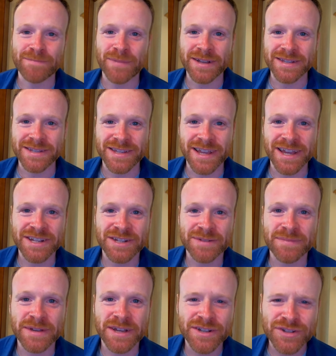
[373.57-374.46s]

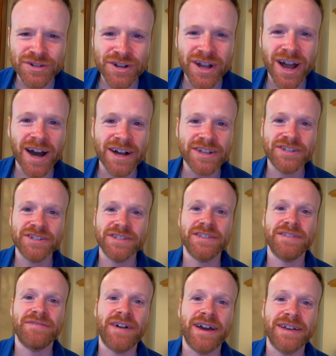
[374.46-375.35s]
presentation because you're conscious
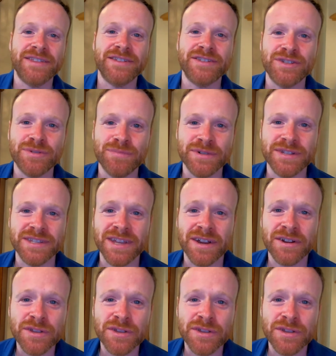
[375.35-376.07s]
of the fact that someone's there.